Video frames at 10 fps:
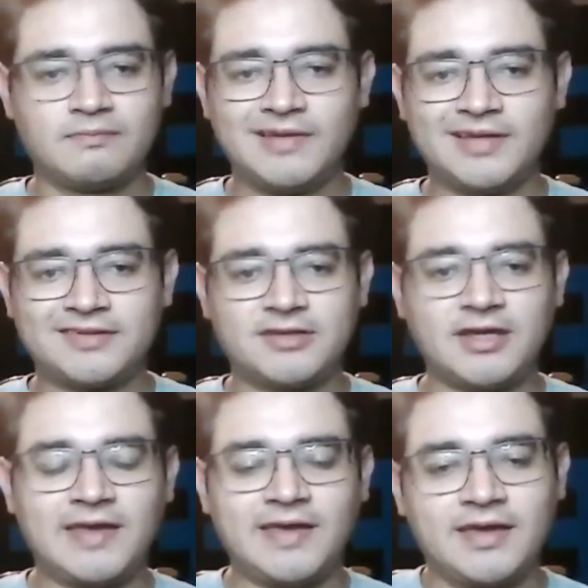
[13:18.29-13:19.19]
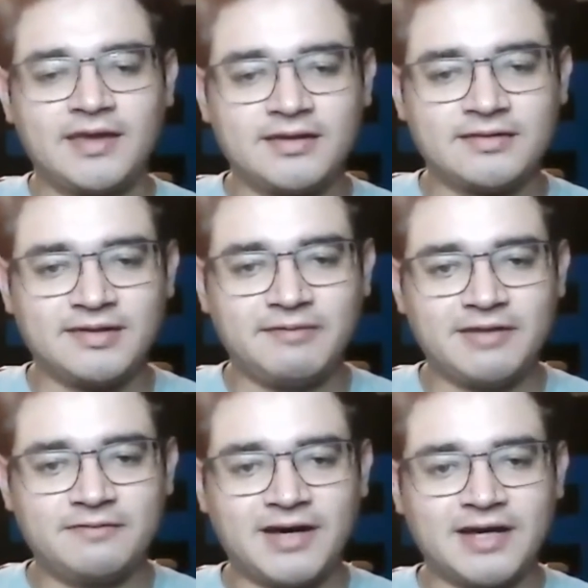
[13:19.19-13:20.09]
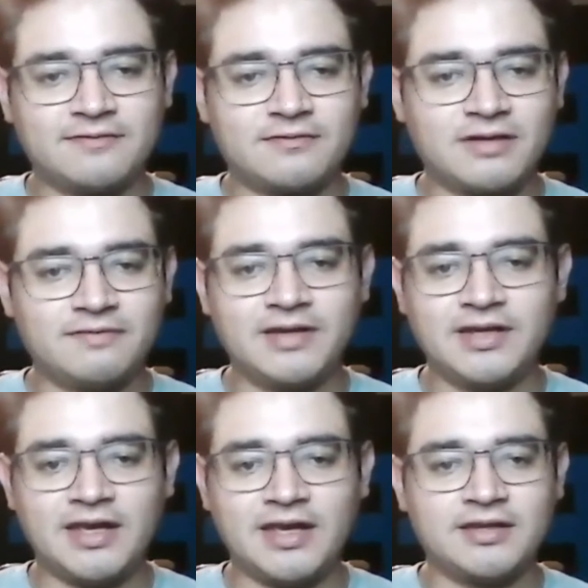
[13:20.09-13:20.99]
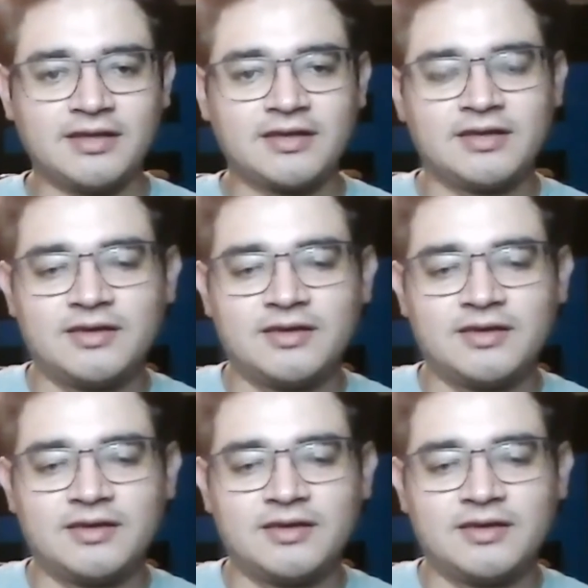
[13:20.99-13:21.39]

let's say, 75, roughly